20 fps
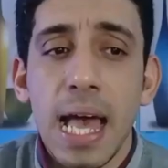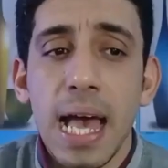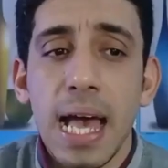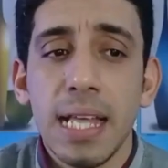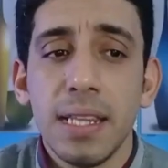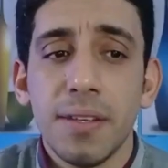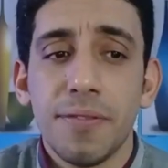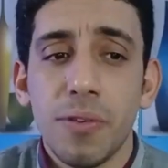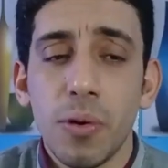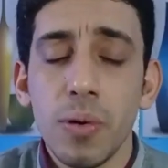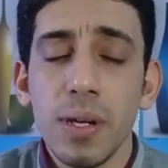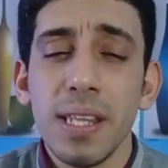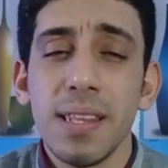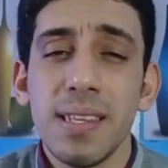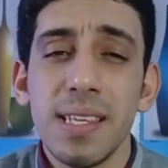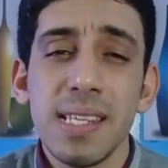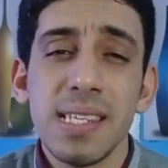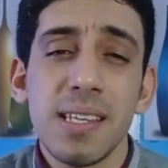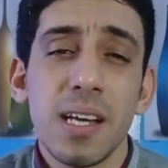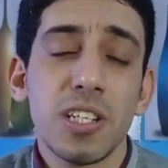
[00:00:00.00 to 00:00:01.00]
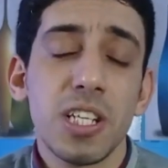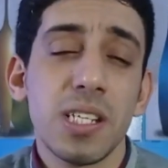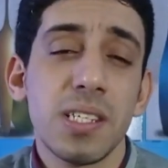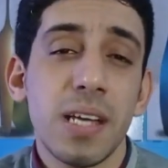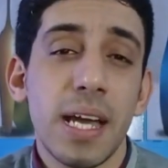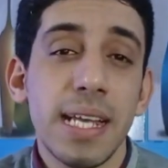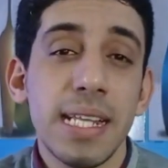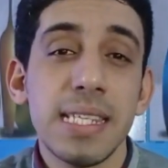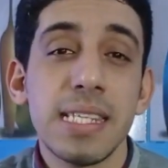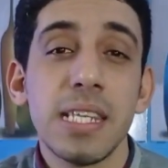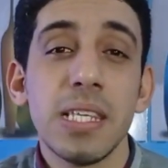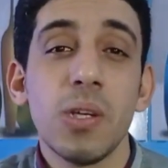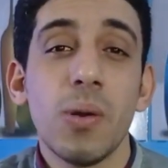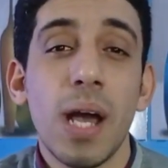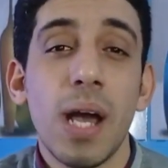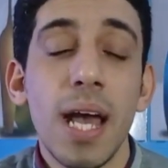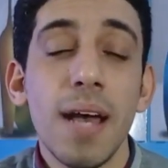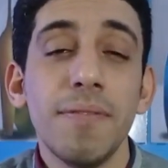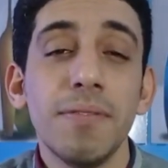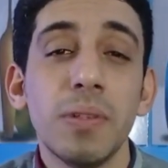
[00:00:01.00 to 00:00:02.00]
and for these such designs you
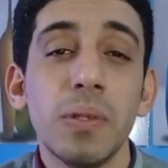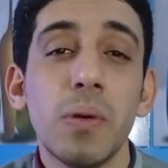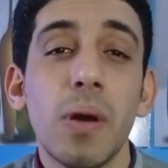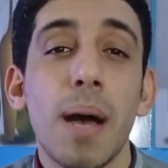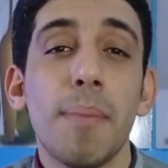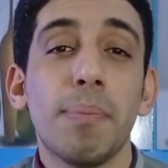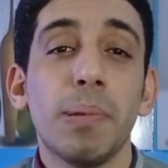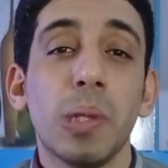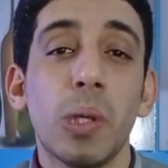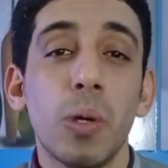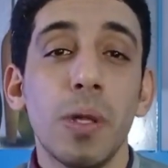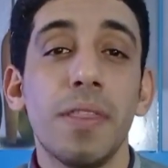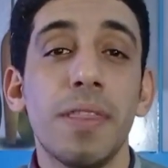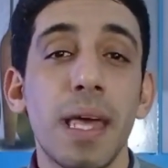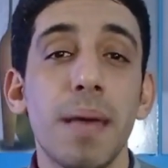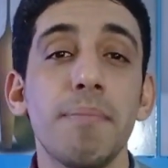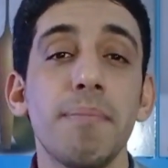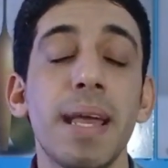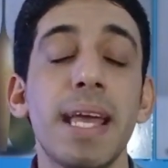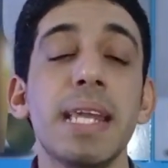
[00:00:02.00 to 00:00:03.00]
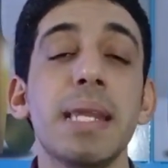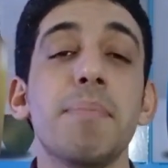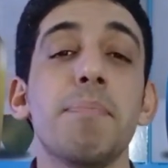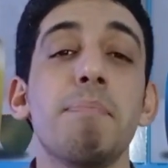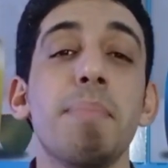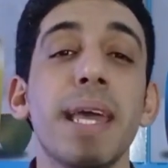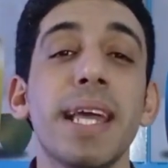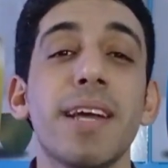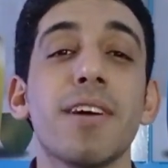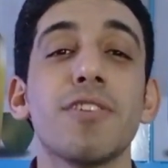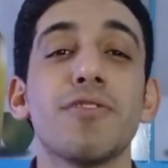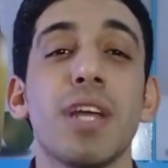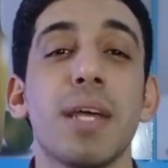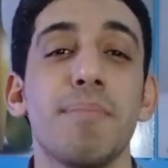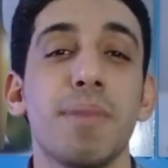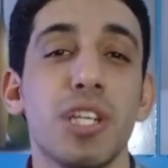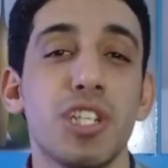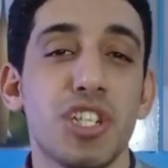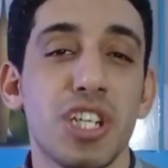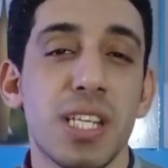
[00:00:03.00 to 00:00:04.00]
have to upload them in bigger
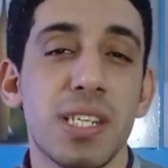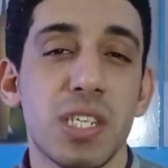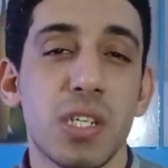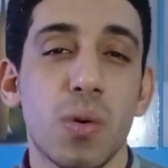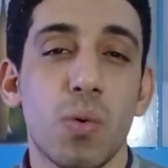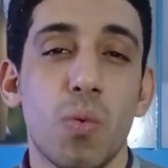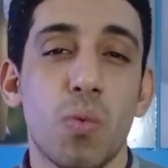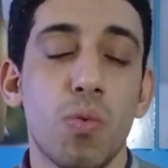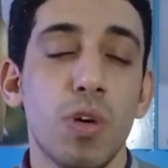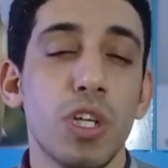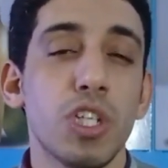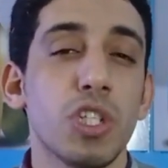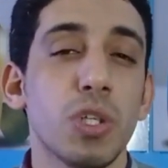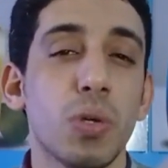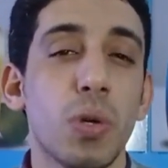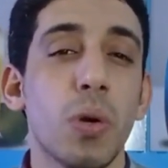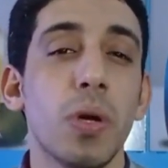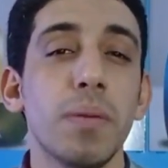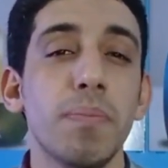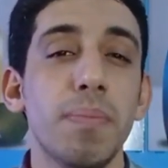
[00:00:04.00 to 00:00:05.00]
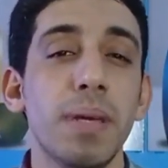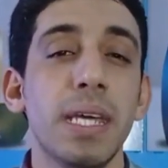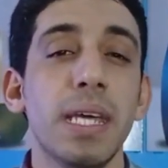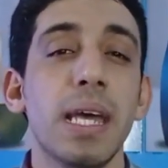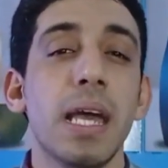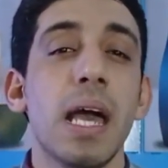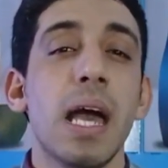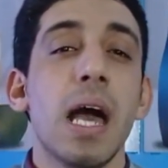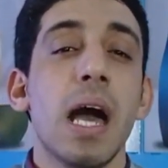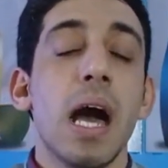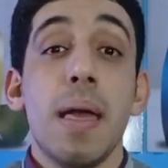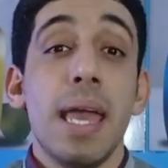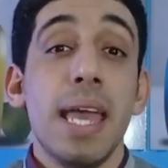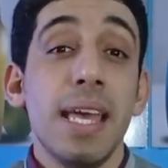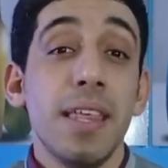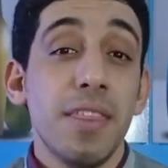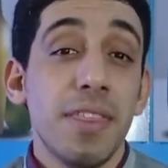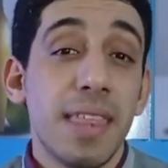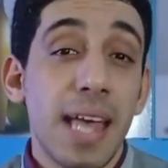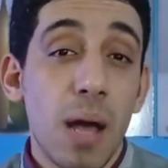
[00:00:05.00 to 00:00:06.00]
dimensions which could be
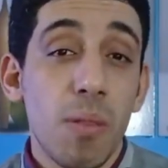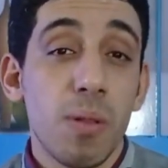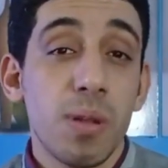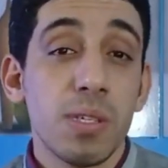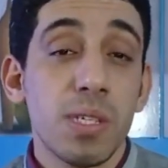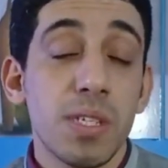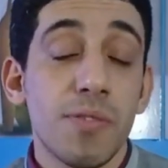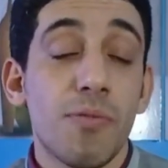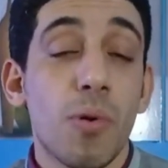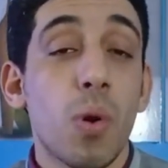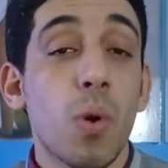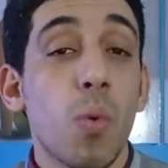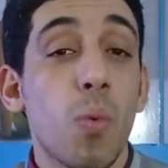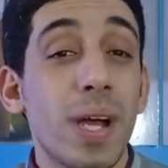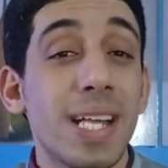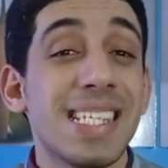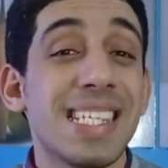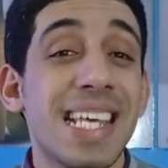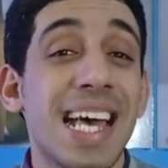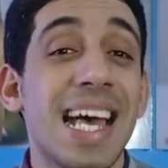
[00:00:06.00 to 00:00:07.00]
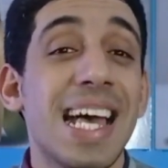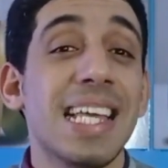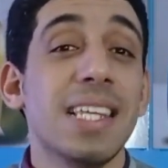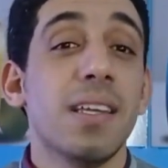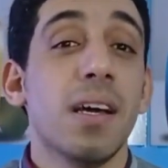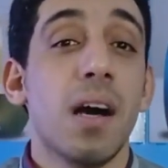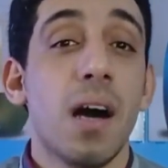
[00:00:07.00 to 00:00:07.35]
8000 for width and